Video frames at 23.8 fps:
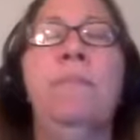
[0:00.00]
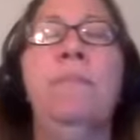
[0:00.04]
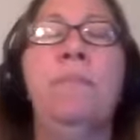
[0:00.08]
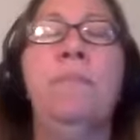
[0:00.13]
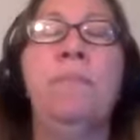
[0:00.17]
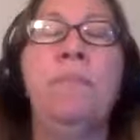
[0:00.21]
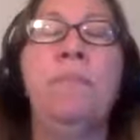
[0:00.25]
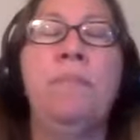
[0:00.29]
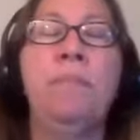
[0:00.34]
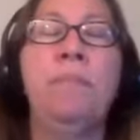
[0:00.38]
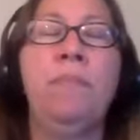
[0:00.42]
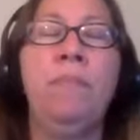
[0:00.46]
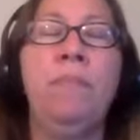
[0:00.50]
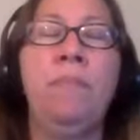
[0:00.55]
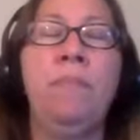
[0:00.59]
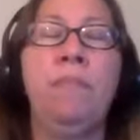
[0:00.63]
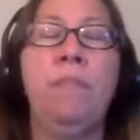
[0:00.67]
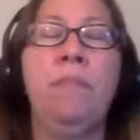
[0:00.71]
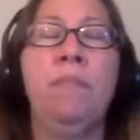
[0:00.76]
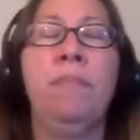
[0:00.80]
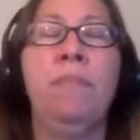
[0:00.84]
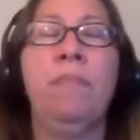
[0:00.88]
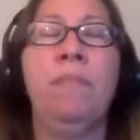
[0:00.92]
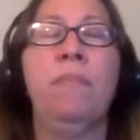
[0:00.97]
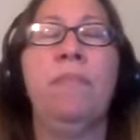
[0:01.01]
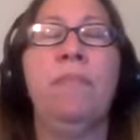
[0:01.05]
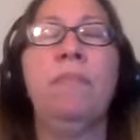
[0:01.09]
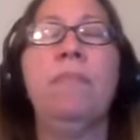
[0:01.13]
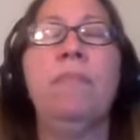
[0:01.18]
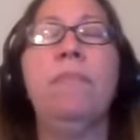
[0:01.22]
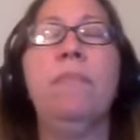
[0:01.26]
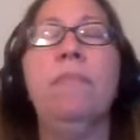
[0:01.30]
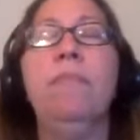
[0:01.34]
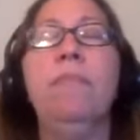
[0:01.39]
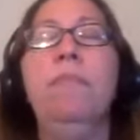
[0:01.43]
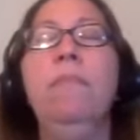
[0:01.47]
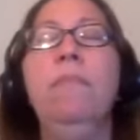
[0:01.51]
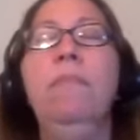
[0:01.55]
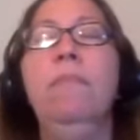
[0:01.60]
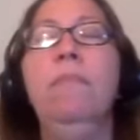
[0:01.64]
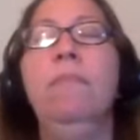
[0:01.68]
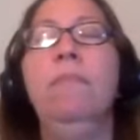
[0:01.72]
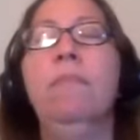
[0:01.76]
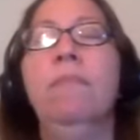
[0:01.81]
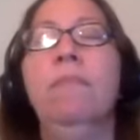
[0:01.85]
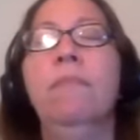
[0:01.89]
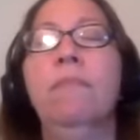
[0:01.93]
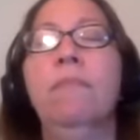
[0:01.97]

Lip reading: Nobody speaks.